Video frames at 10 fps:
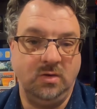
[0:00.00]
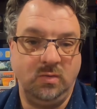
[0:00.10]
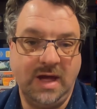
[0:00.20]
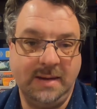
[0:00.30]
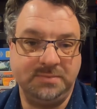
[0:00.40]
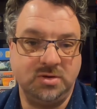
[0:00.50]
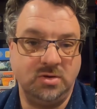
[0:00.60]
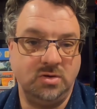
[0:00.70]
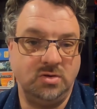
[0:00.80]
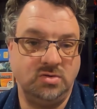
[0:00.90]

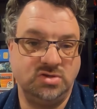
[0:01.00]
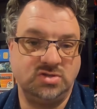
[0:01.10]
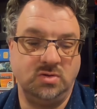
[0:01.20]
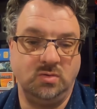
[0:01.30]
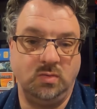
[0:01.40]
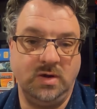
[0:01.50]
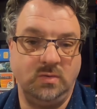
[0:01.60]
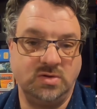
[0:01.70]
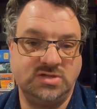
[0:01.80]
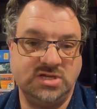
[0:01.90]
Raptors or
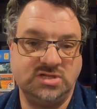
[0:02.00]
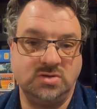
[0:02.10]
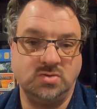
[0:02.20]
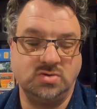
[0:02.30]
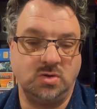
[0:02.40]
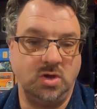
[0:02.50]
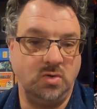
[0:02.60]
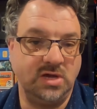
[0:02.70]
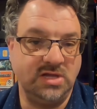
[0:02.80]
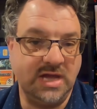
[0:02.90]
Wayward Sisters or
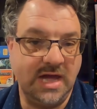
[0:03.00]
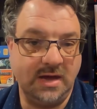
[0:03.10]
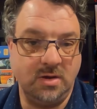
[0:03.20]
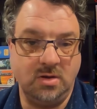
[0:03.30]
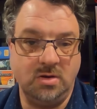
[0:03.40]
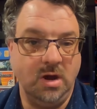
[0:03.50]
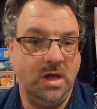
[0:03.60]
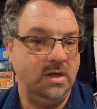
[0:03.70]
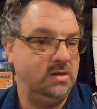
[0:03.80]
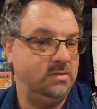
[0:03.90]
Cloak and Dagger,
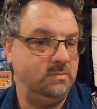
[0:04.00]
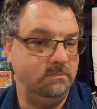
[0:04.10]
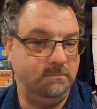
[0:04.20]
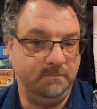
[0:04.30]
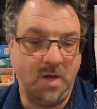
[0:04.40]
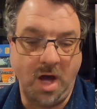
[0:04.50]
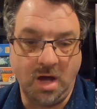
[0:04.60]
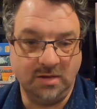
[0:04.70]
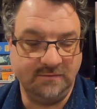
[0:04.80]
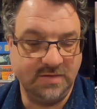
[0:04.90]

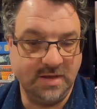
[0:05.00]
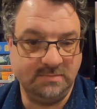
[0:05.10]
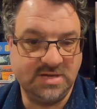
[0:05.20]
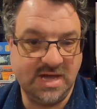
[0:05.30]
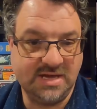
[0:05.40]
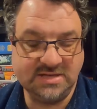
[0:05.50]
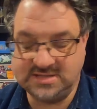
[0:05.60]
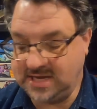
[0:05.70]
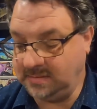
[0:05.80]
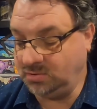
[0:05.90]
all of them take it
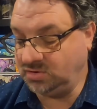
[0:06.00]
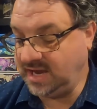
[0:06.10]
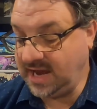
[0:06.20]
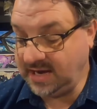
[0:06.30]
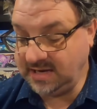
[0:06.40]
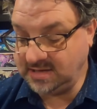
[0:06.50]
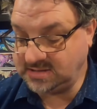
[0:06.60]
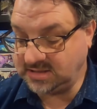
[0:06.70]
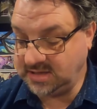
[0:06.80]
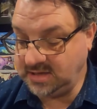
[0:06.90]

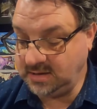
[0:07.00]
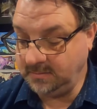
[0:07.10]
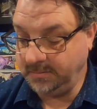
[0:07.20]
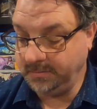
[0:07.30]
simultaneously.